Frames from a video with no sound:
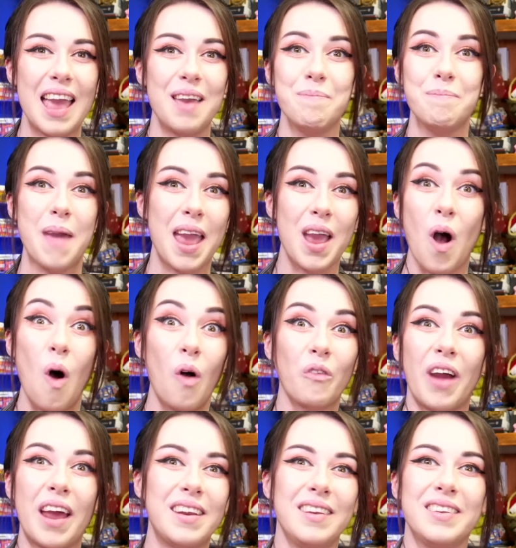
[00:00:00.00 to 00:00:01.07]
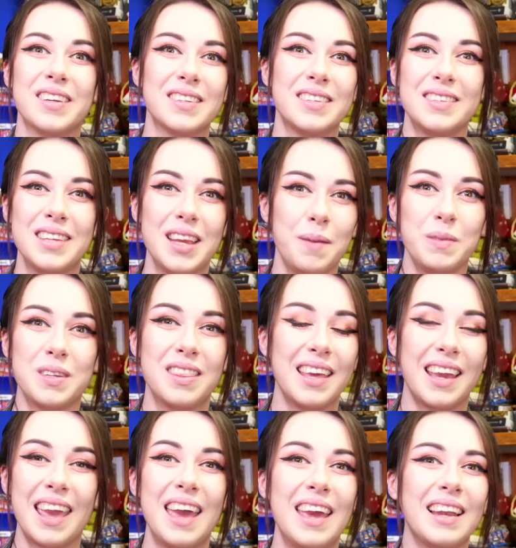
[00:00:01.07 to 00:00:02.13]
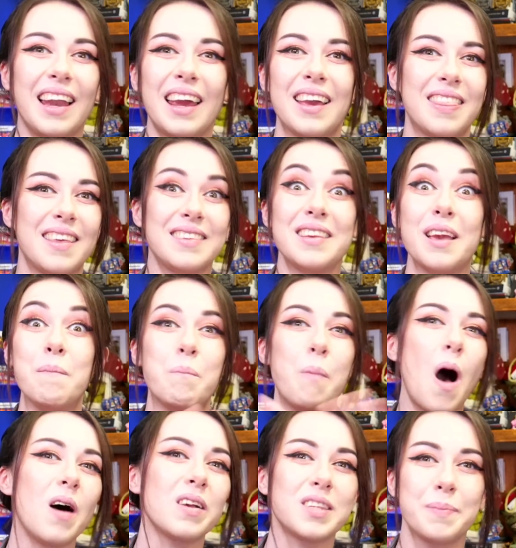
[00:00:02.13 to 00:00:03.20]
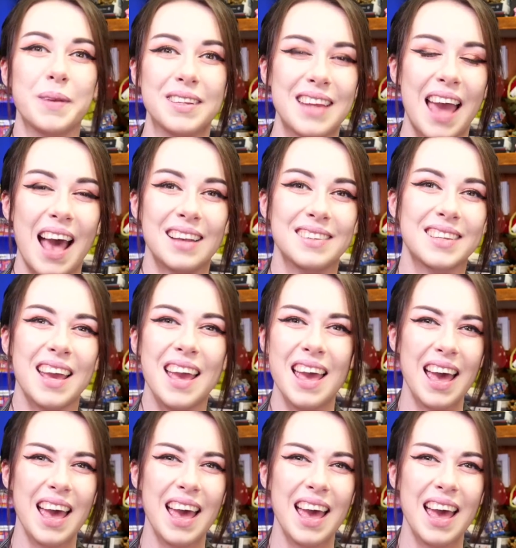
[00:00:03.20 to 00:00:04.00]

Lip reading: it may already just seem to the kid like this impossible task